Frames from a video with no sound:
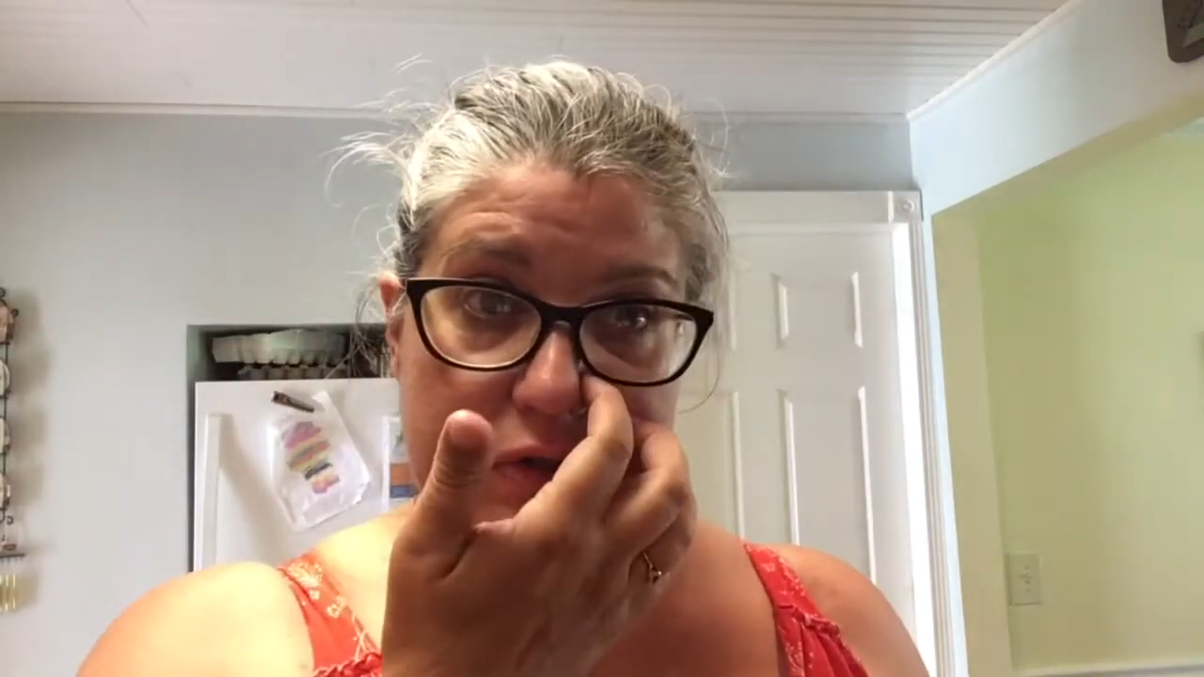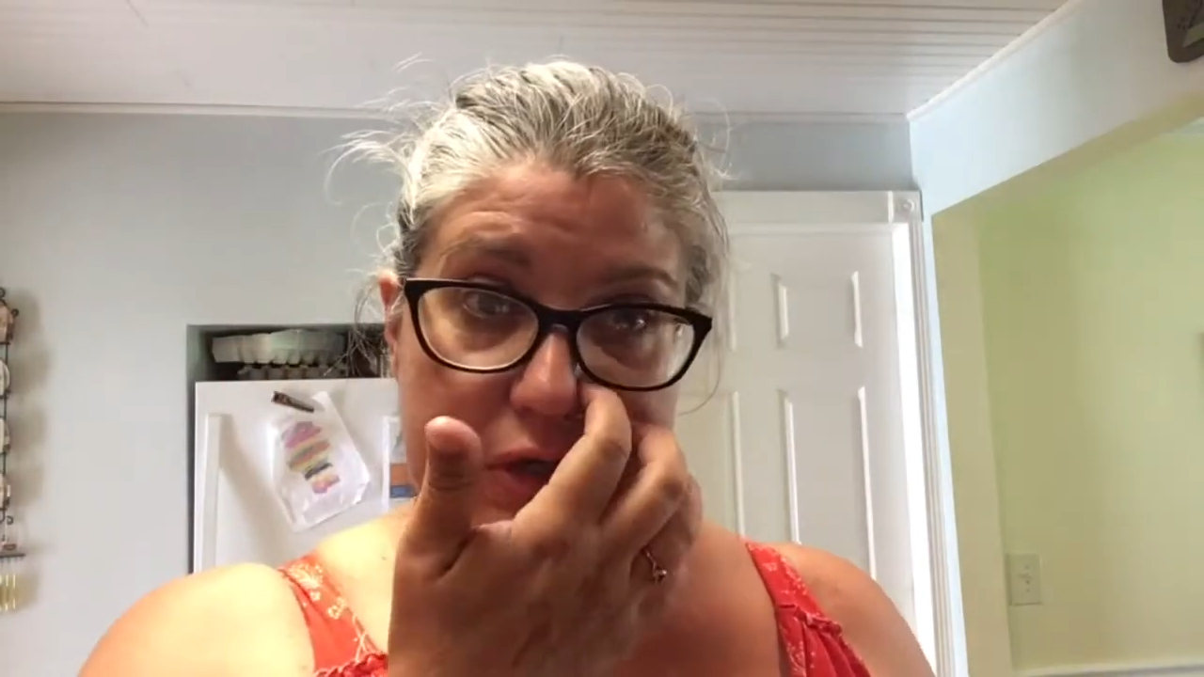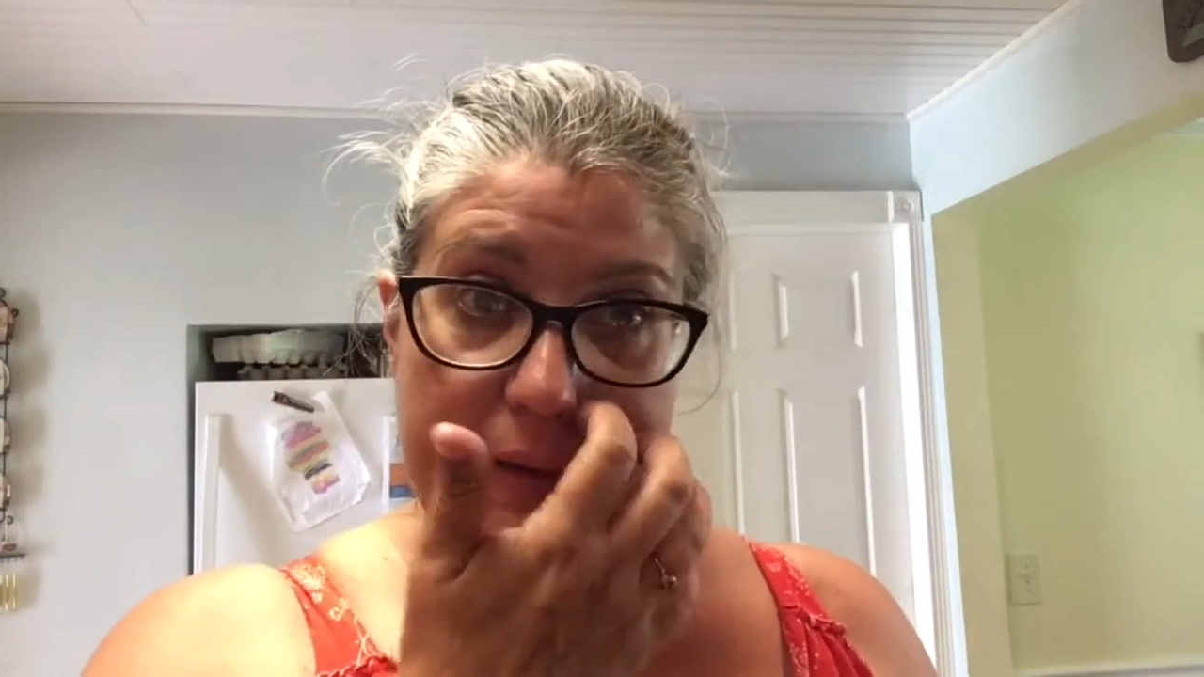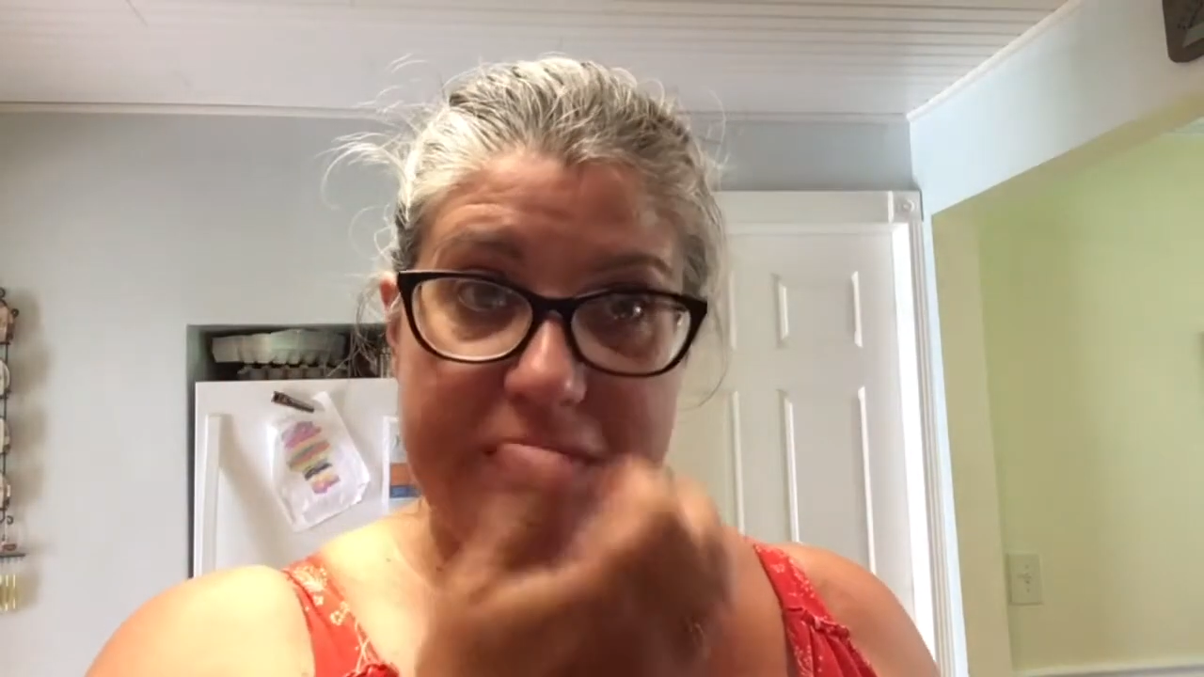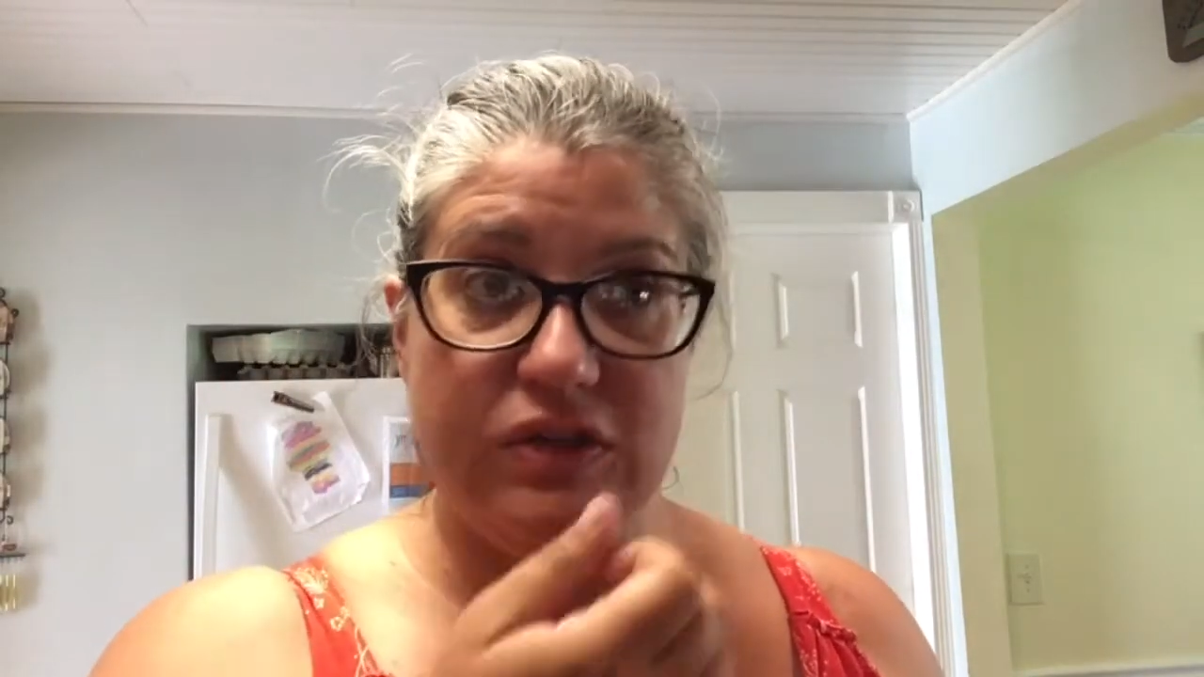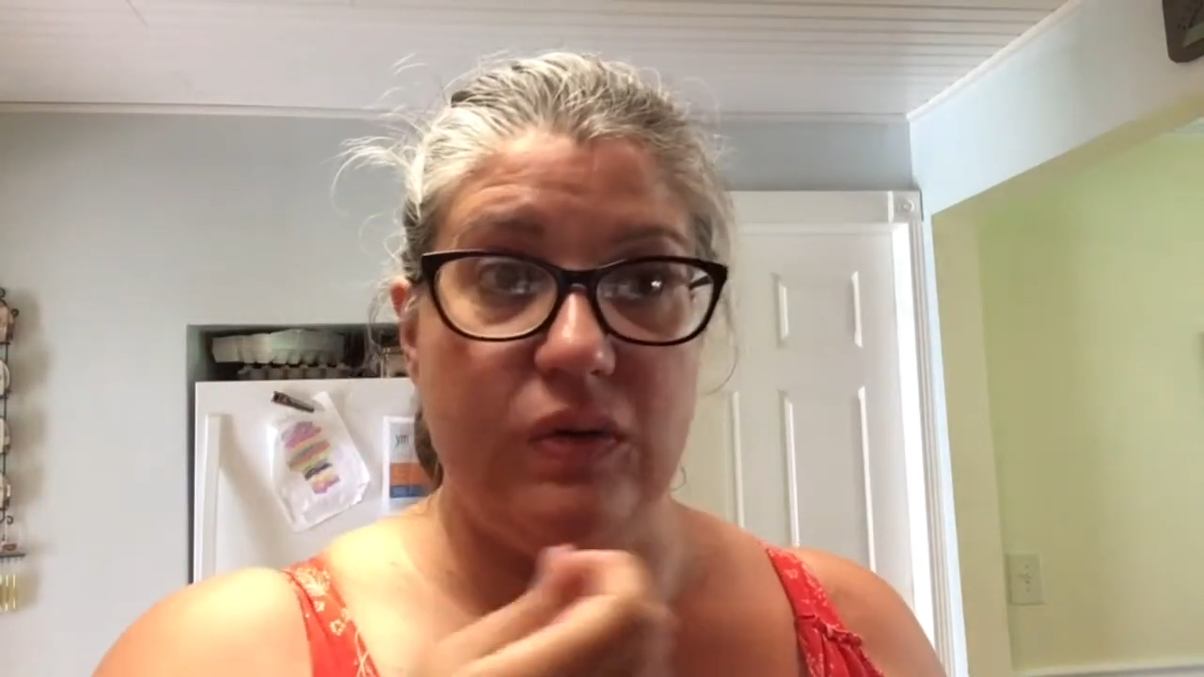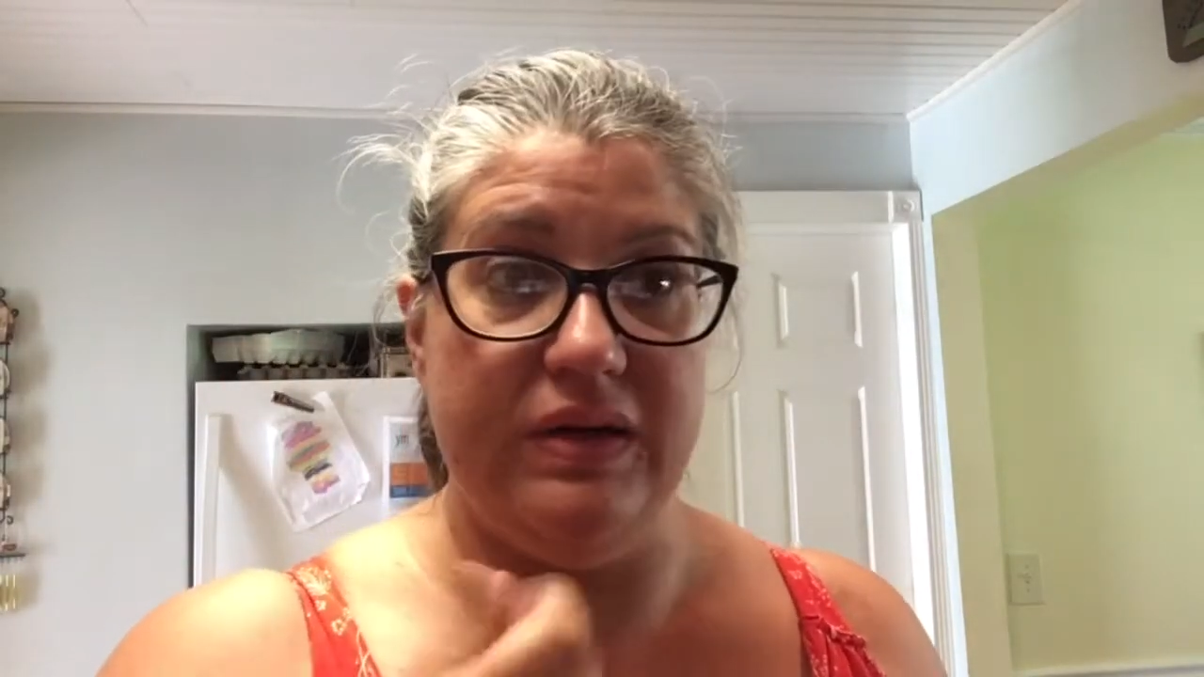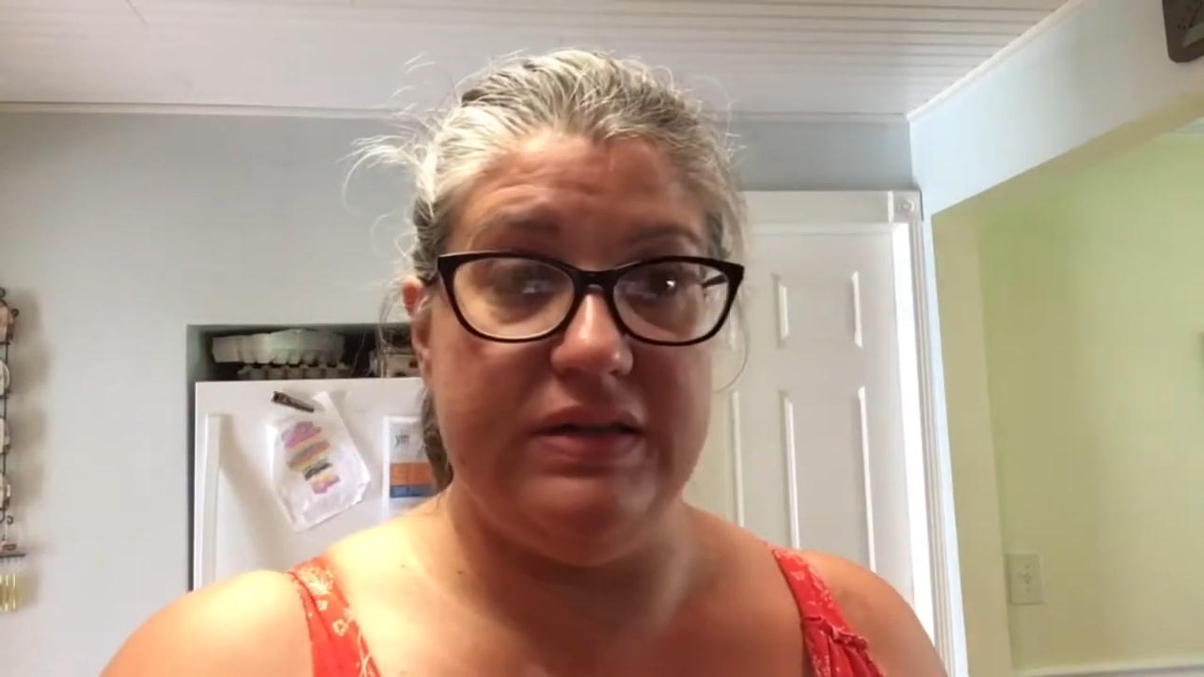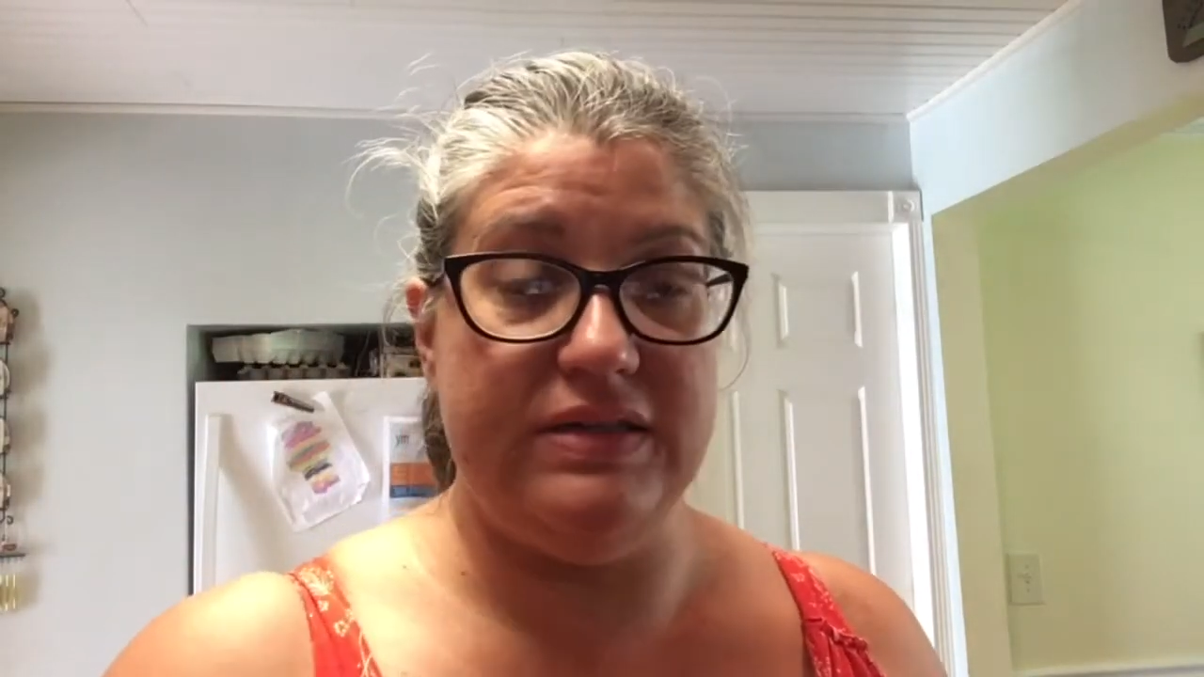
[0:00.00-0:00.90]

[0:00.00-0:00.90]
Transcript: jam is going